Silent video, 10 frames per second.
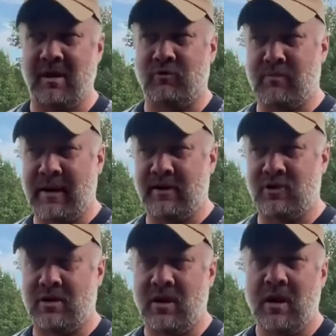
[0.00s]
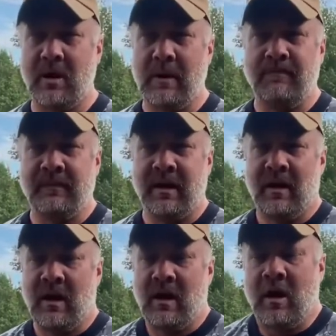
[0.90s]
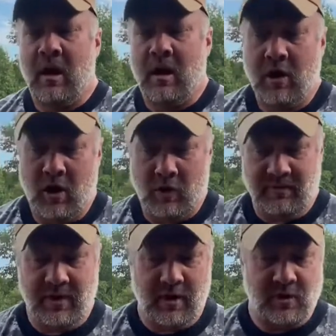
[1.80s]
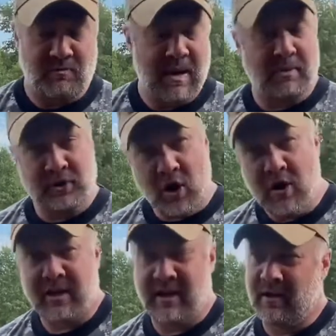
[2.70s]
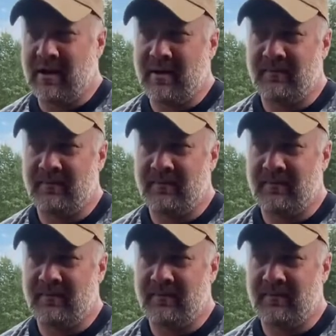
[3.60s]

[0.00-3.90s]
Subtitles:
information or even hear these people talking.